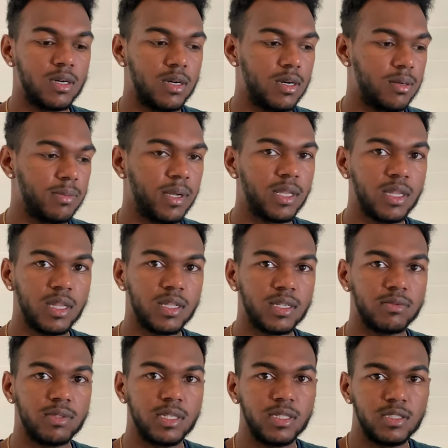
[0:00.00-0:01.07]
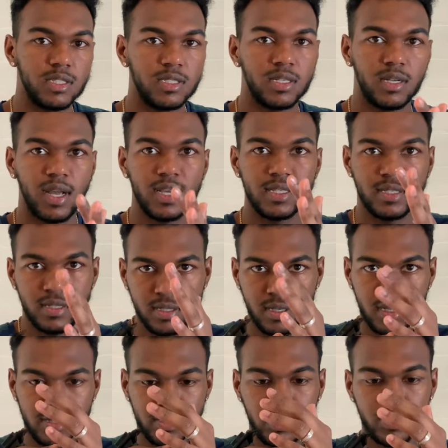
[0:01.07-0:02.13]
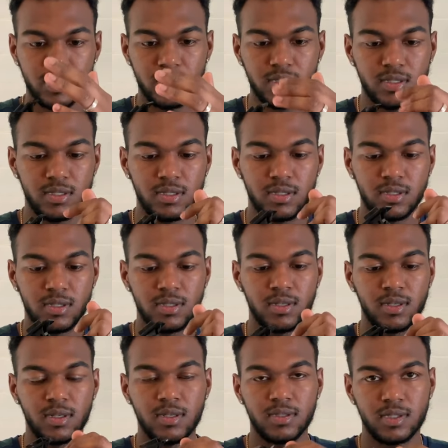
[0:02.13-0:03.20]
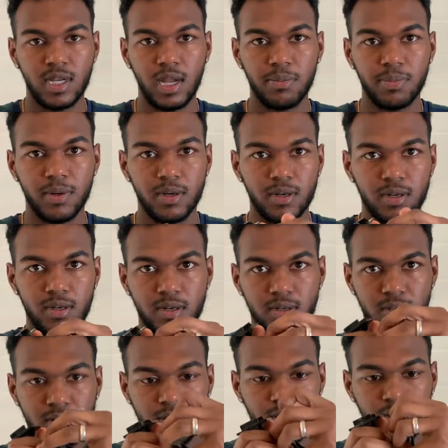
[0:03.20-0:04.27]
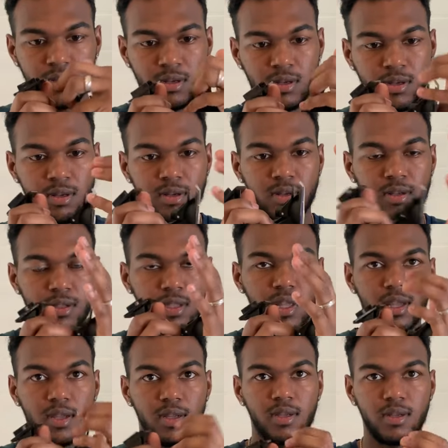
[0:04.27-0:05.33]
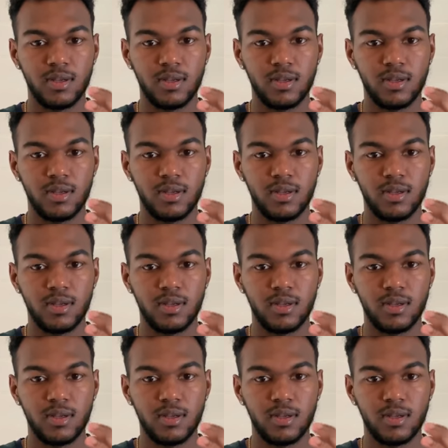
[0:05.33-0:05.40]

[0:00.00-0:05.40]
um, anything that really just has a suction type of thing.